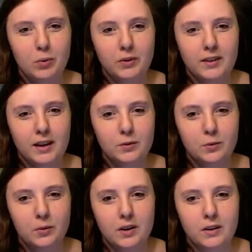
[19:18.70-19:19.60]
point out
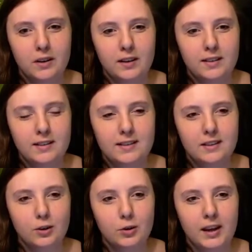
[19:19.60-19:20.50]
where it's
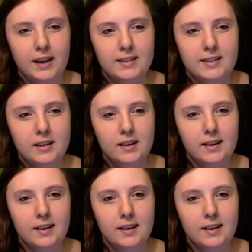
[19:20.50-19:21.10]
located,